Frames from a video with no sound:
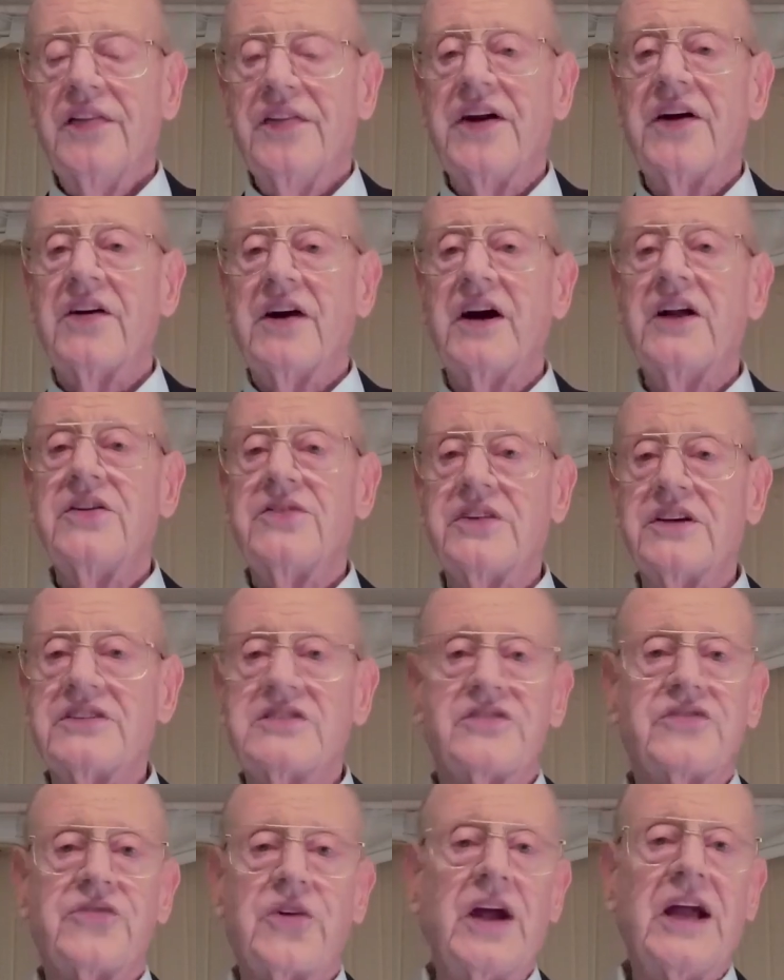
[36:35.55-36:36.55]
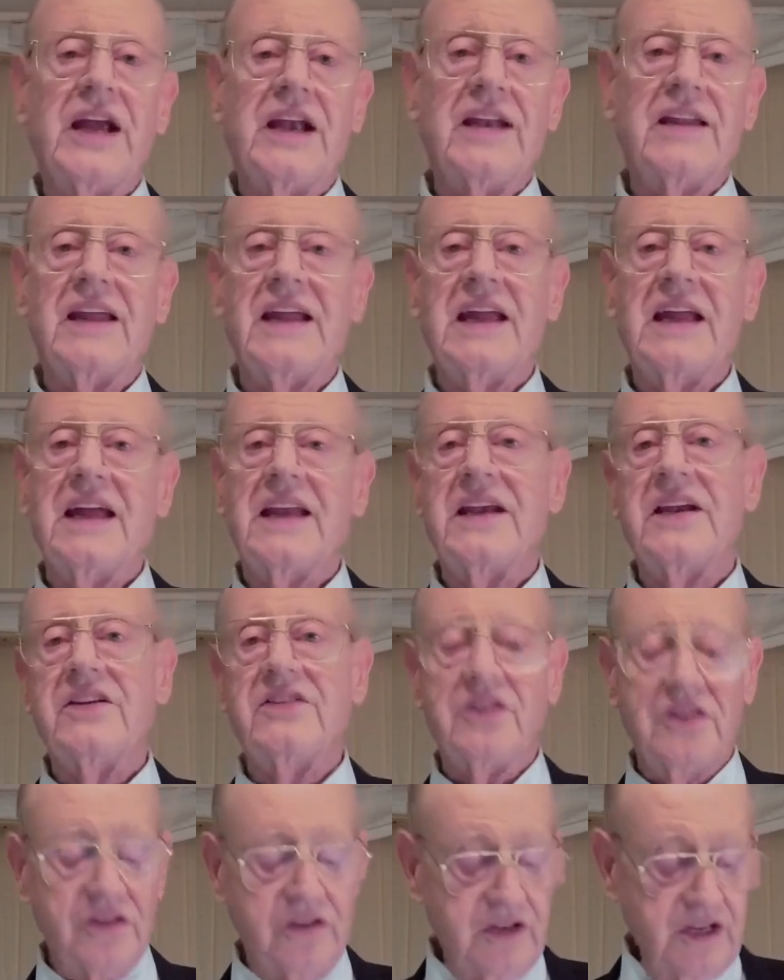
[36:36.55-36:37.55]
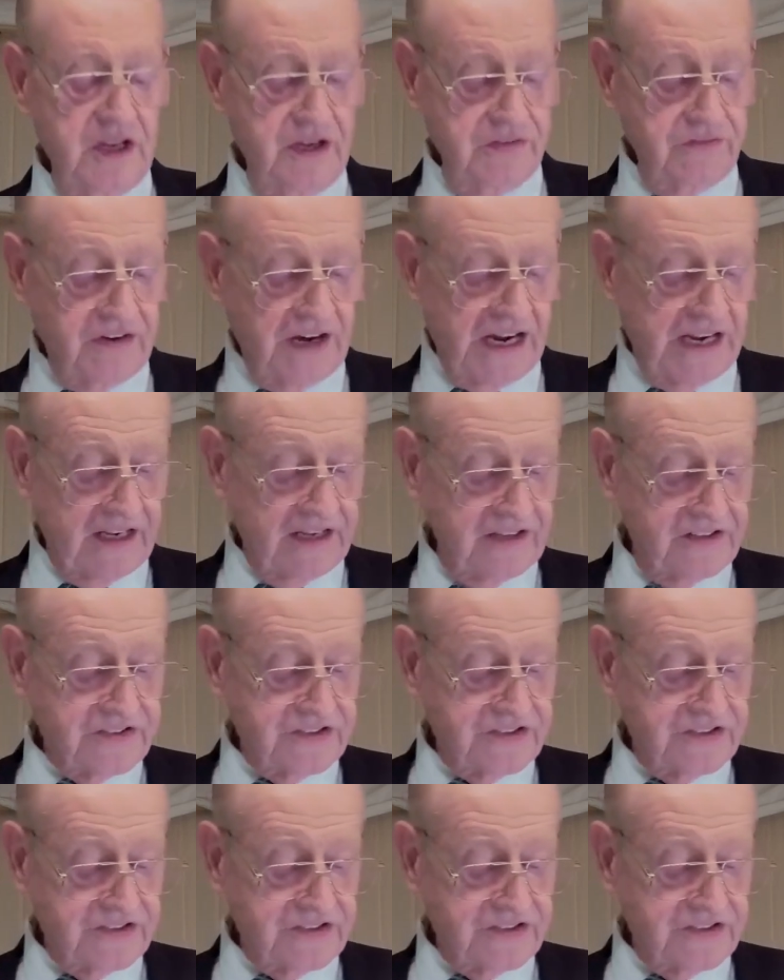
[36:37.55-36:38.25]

They're unrestrained. They get into violent